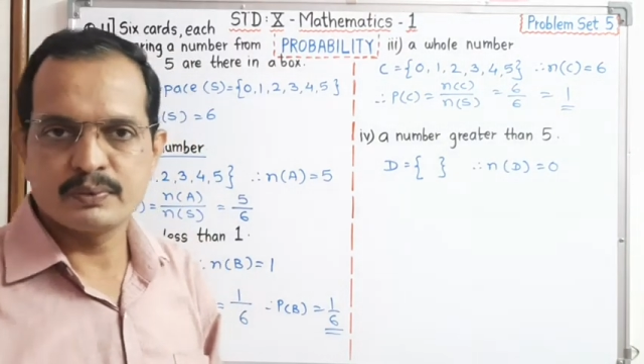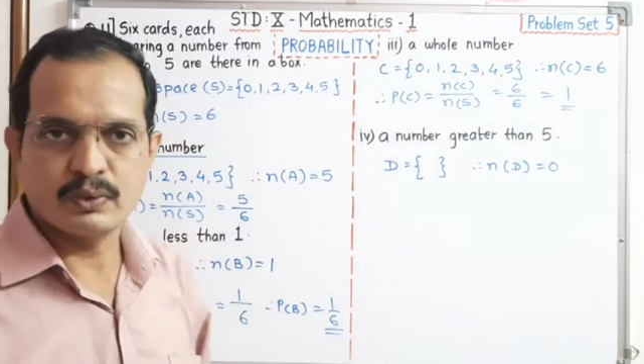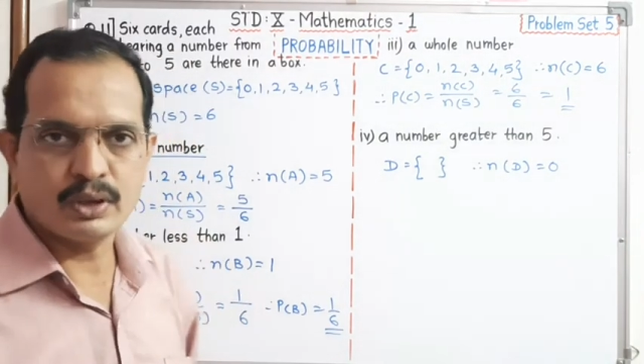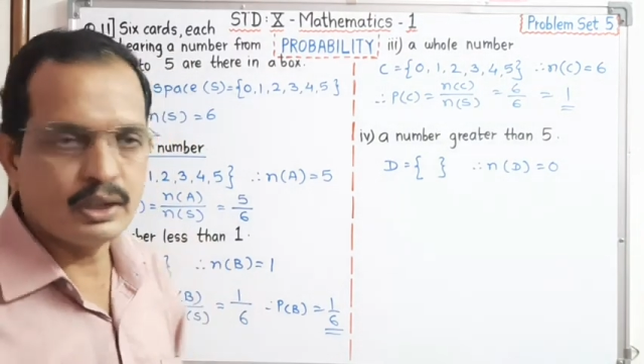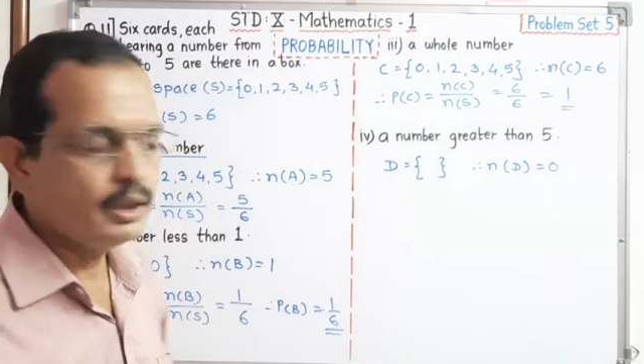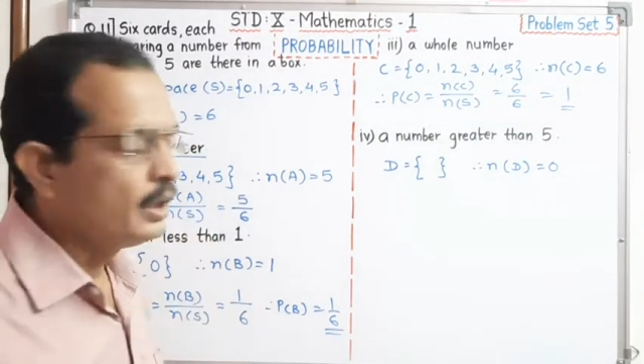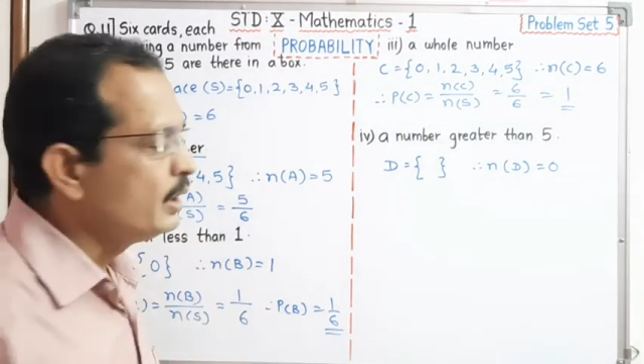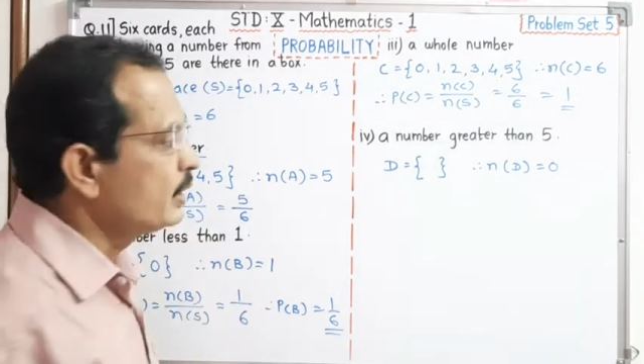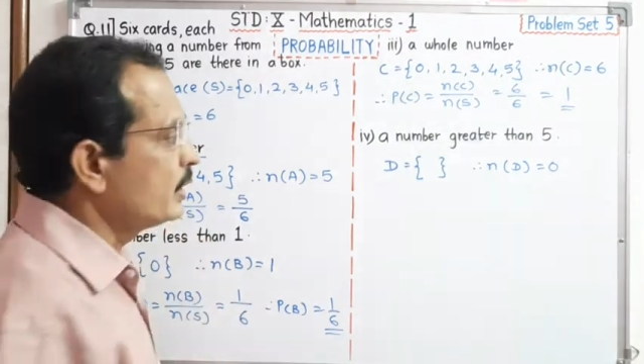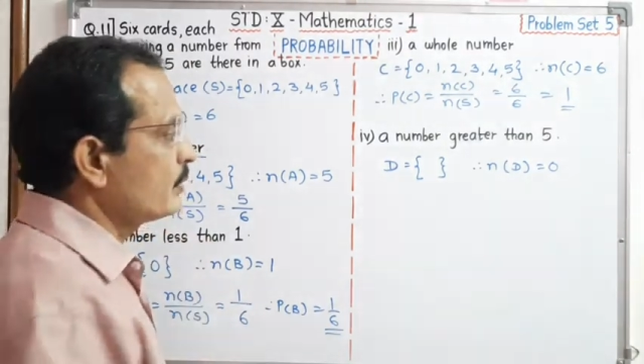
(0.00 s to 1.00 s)
Got it?
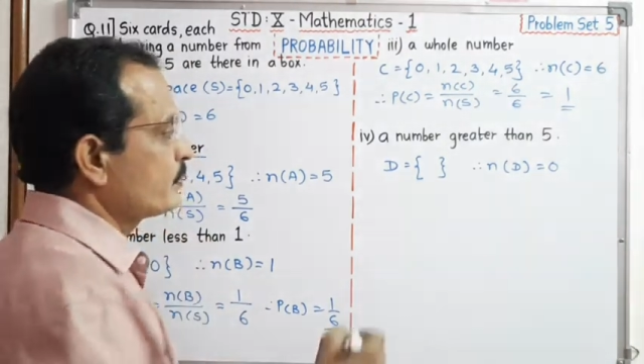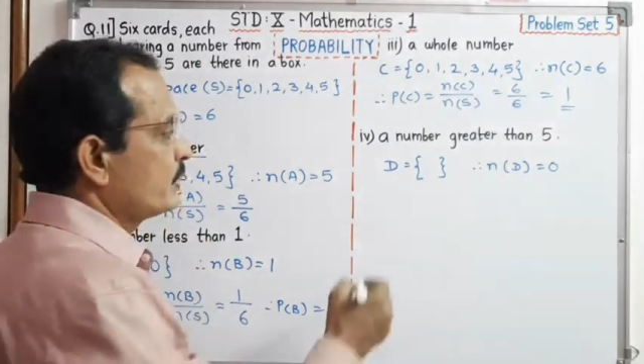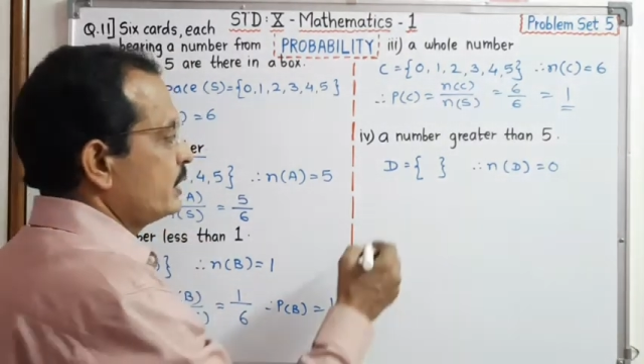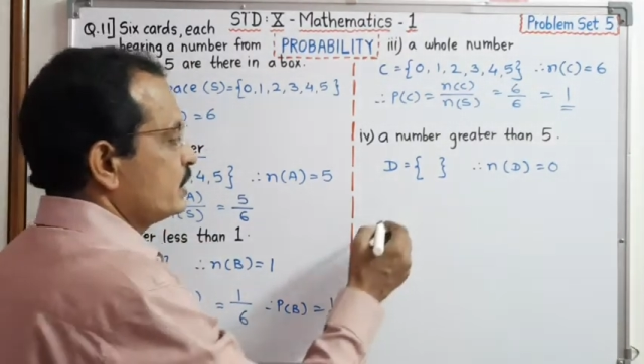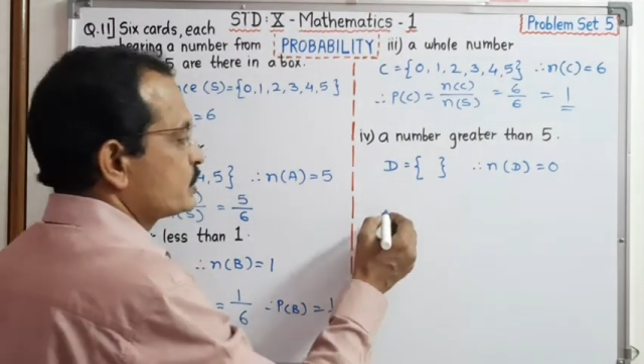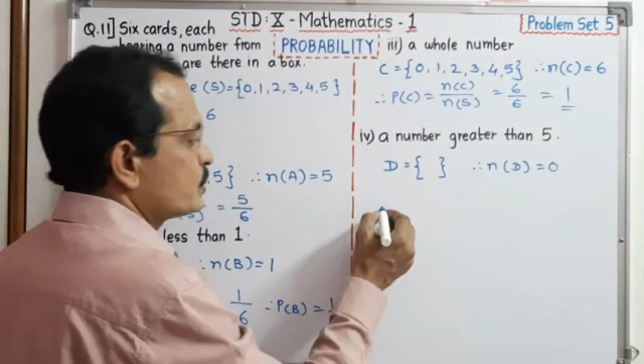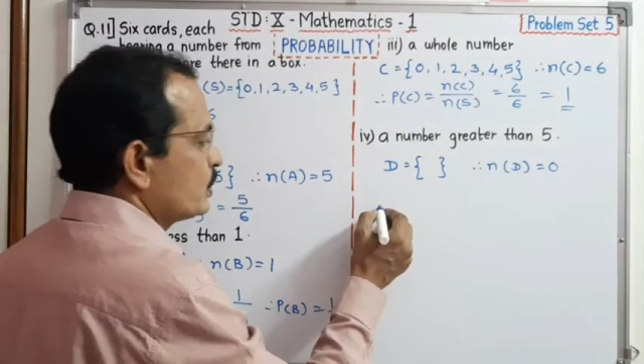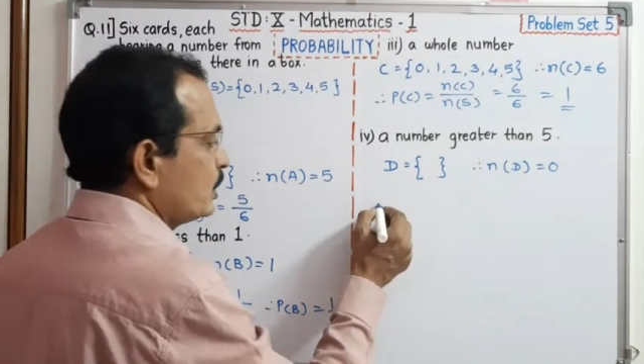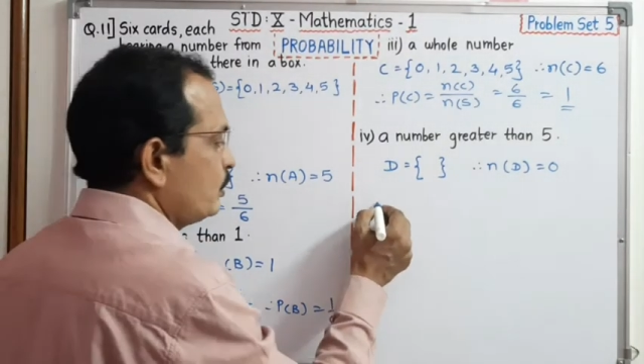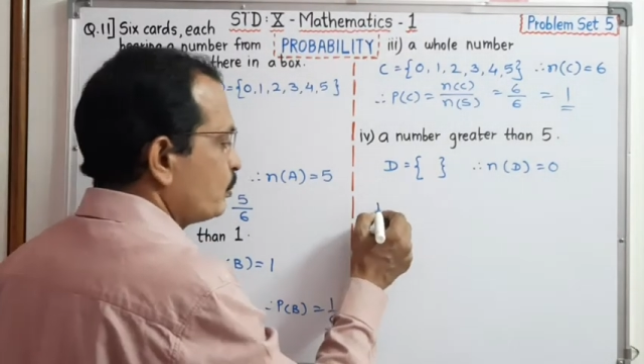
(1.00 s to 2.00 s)
Therefore, dear
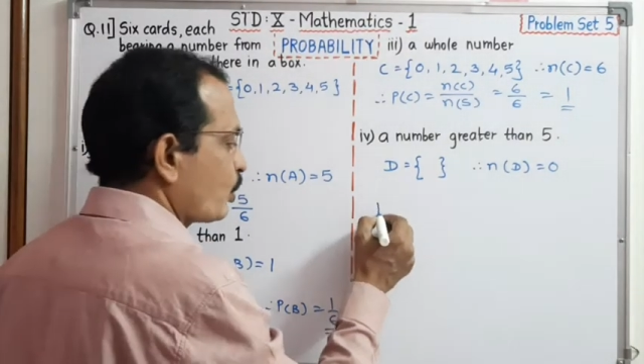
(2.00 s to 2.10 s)
student,